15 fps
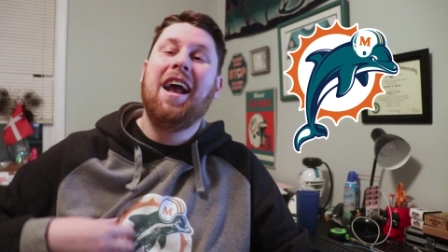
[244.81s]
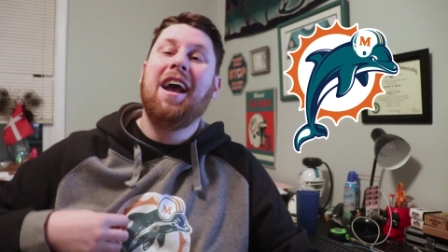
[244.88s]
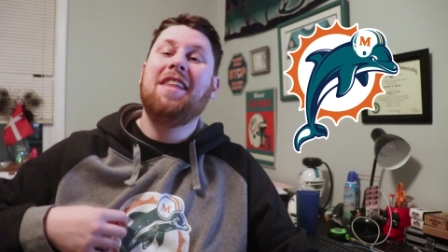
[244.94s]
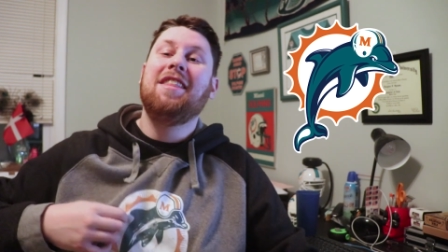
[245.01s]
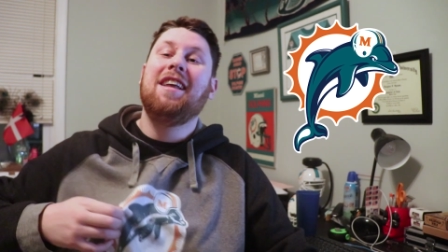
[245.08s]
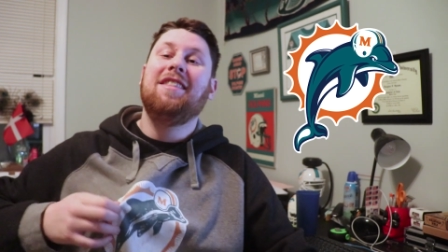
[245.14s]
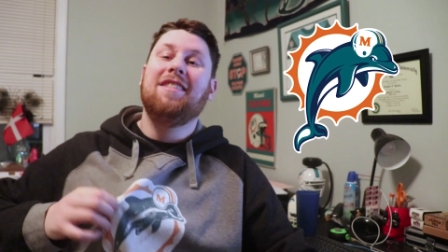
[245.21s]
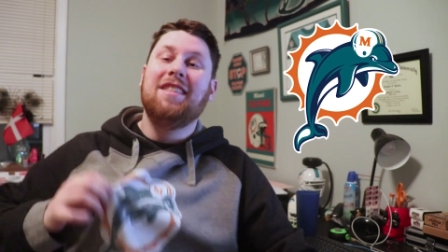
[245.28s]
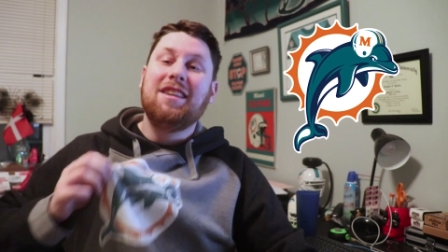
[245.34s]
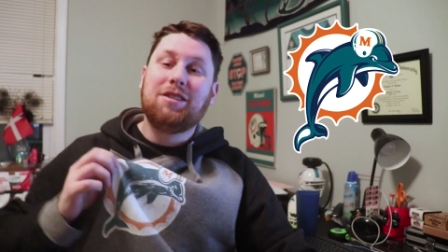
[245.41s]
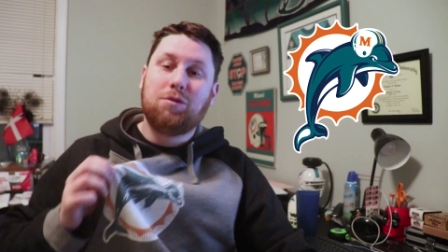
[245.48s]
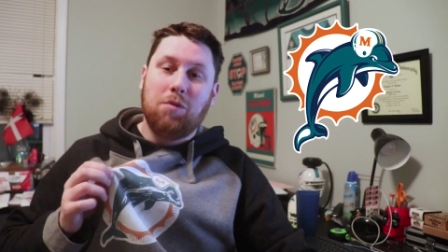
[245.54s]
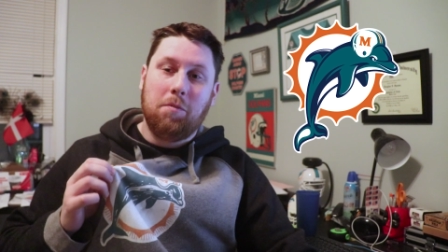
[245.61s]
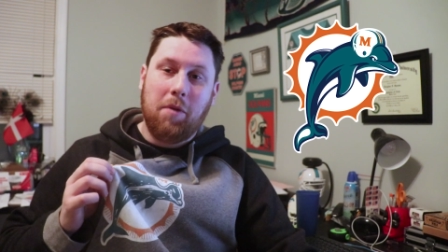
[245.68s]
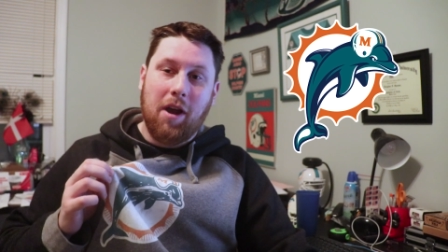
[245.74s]
And then
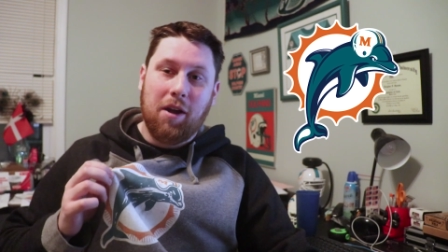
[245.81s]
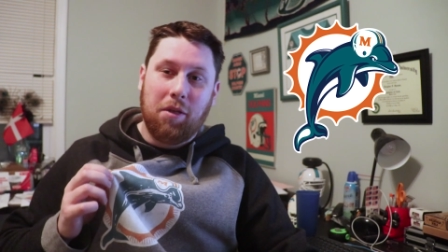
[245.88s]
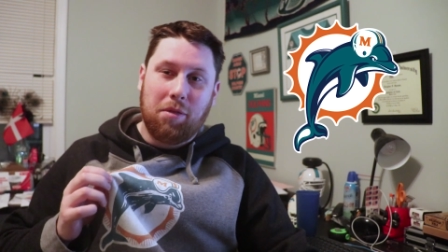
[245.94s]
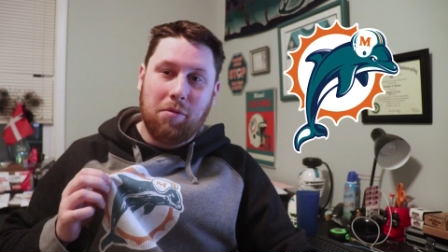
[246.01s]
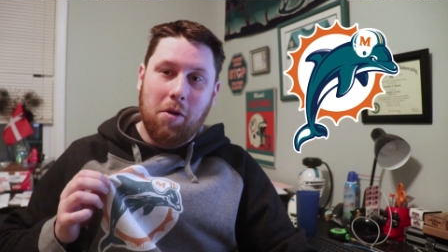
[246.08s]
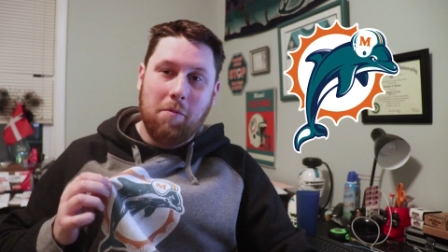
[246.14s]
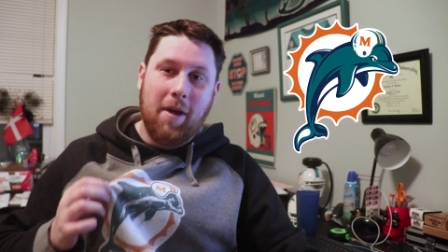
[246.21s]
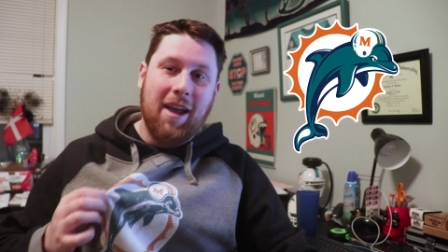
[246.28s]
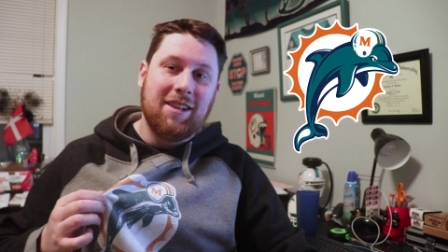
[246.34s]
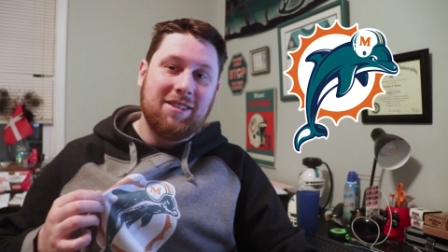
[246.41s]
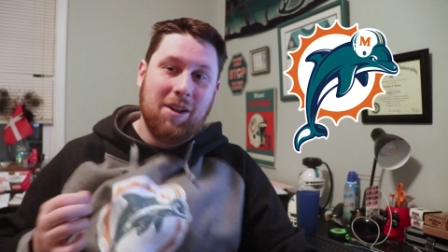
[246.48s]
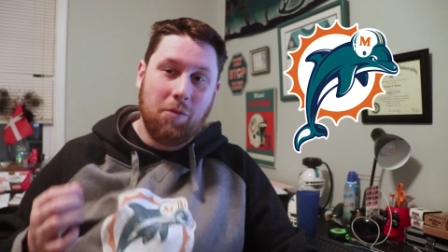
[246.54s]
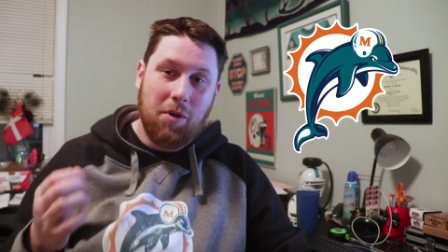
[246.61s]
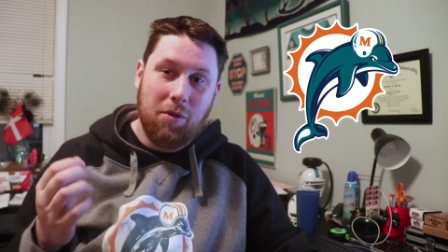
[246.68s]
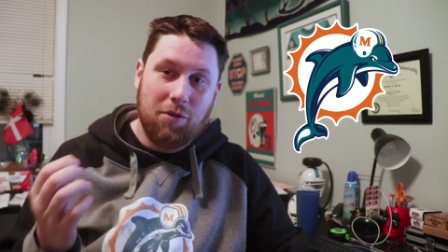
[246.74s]
this would be our throwbacks
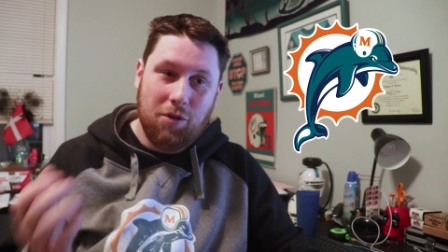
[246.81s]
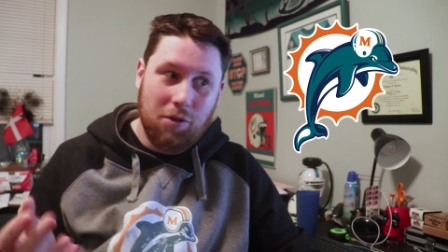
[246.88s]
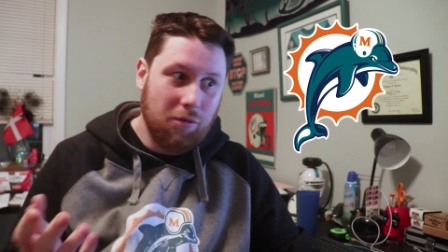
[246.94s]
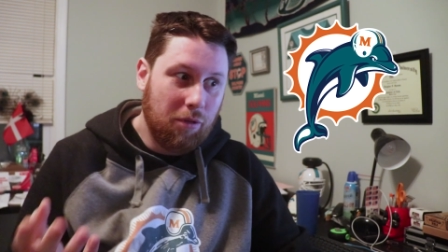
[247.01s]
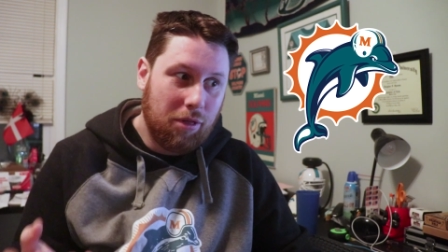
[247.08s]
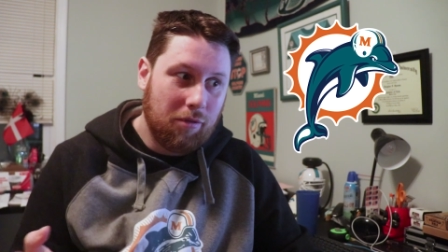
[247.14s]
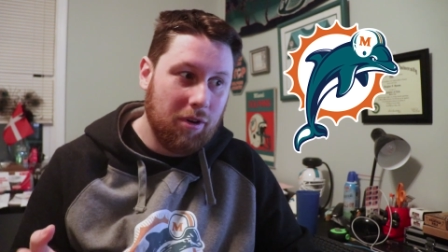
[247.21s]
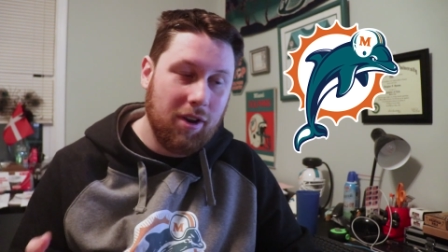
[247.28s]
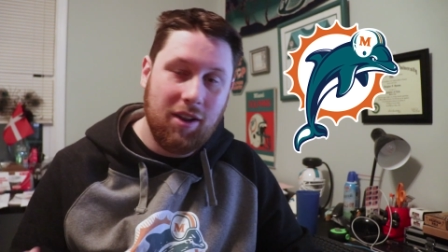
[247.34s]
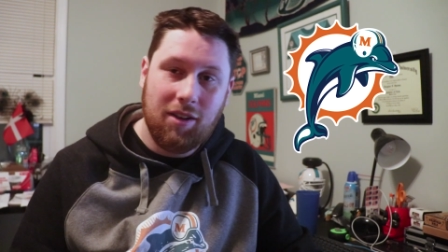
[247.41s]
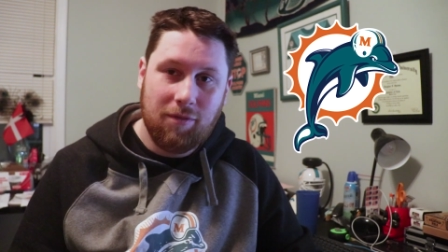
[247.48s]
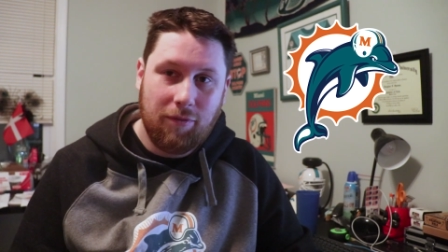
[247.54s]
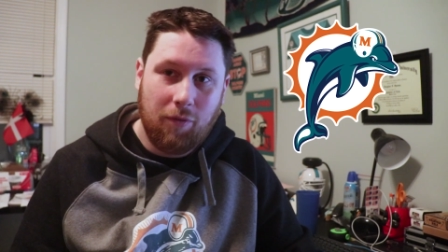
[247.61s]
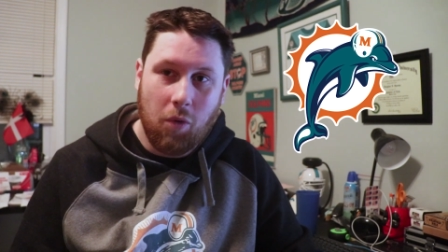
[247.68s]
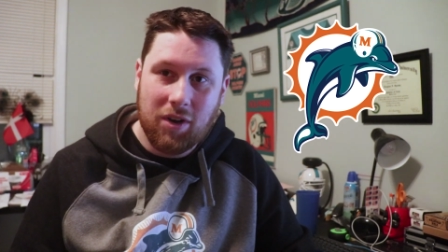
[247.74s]
that we would do
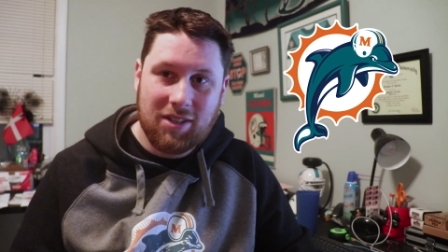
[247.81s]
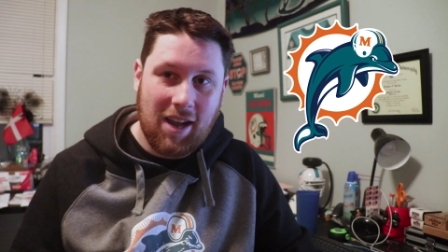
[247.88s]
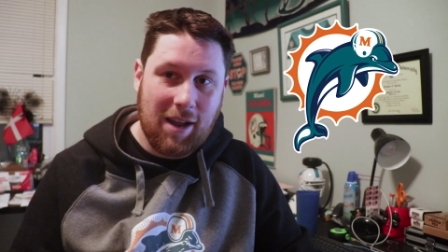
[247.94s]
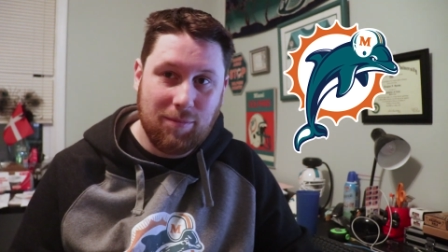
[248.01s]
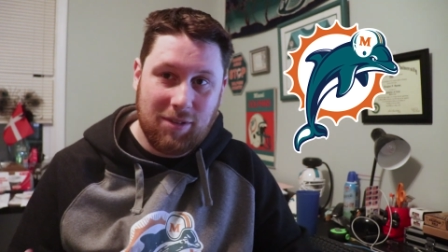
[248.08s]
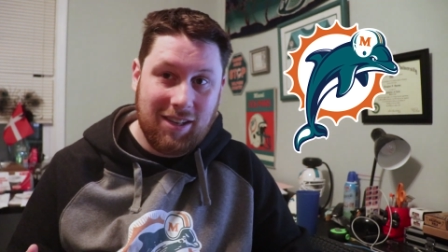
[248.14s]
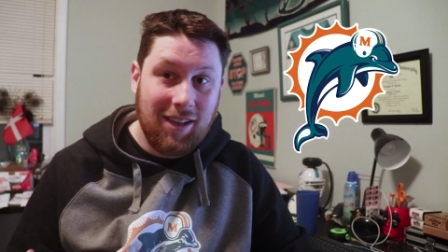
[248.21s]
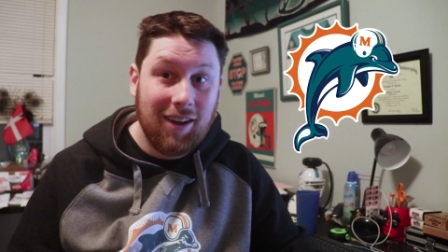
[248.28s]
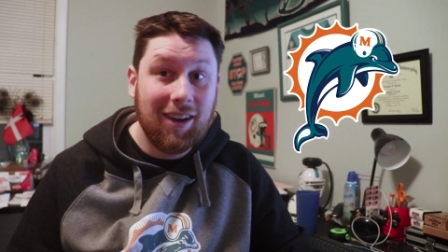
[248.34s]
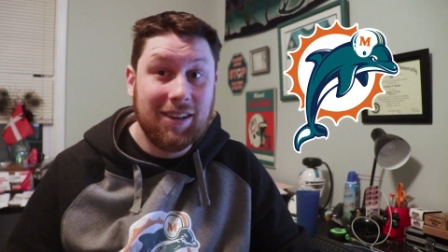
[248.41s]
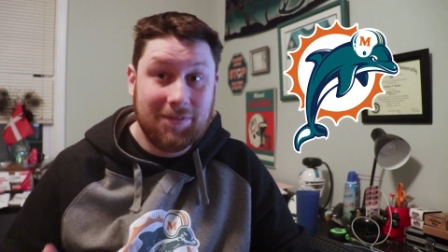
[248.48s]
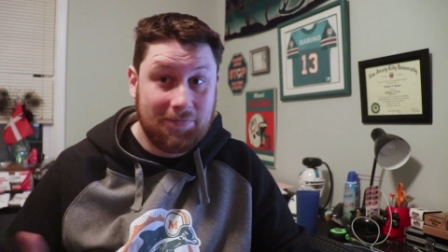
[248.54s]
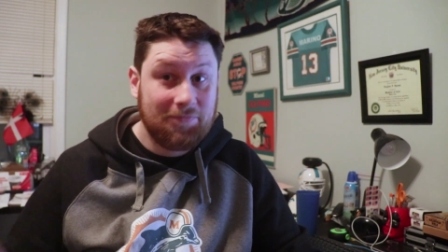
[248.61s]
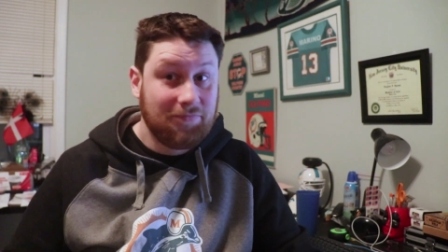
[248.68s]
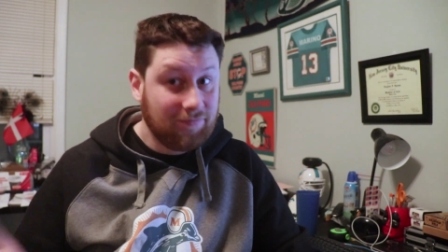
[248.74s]
three, four times a year.